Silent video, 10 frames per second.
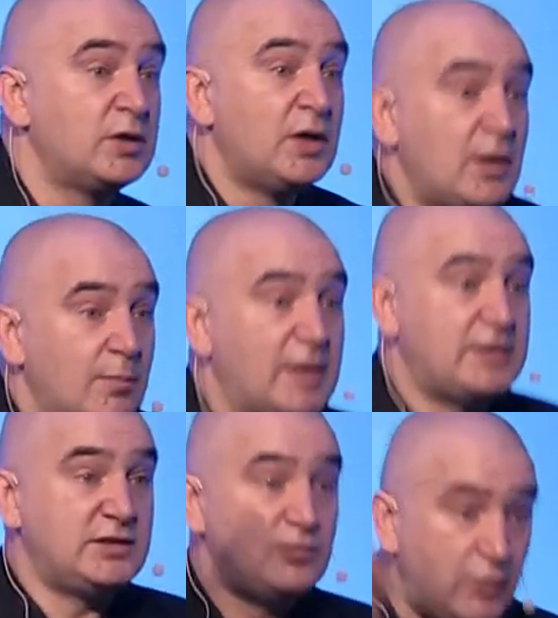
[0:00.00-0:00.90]
world,
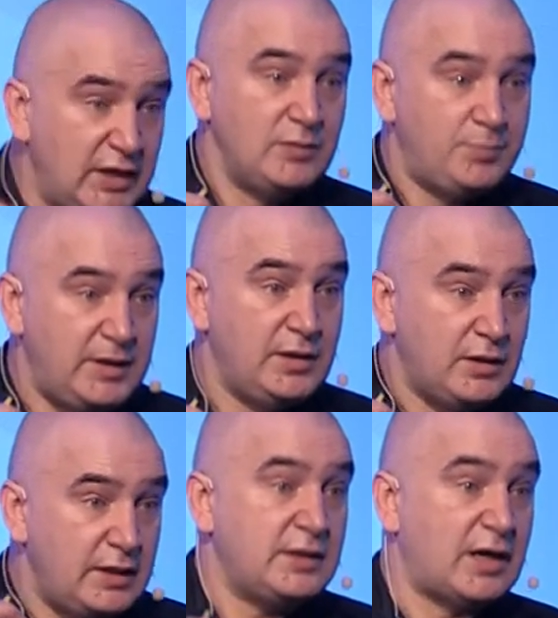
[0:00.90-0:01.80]
but it will
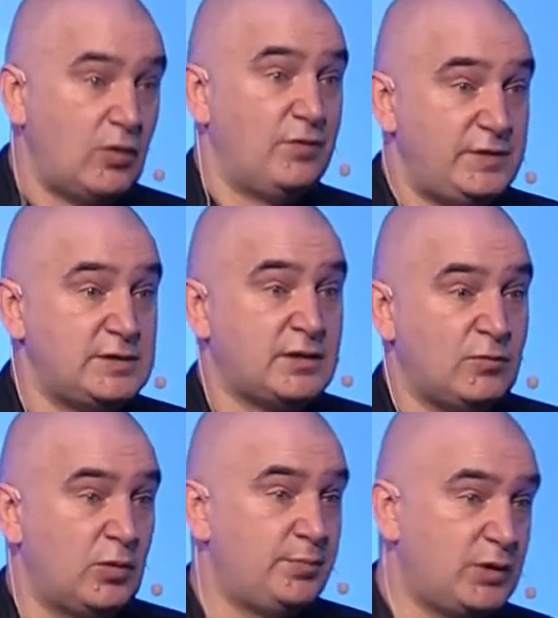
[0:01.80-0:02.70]
be in our
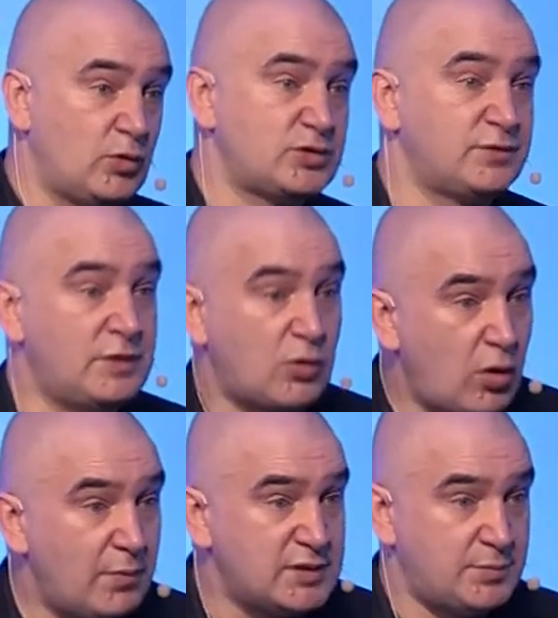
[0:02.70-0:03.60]
physical world because of the
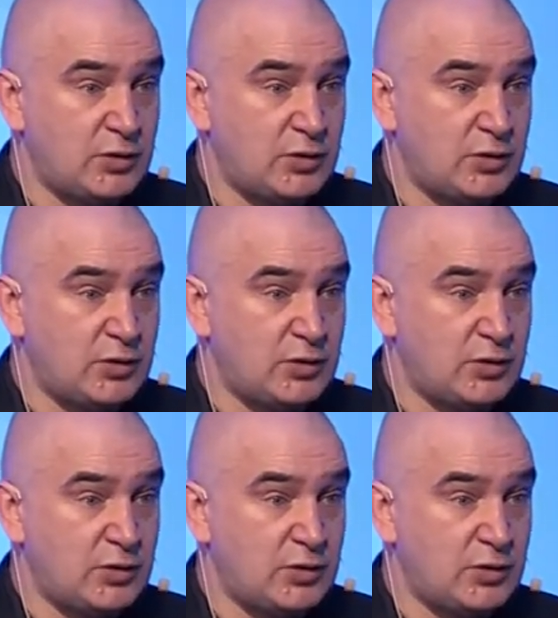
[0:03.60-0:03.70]
robots,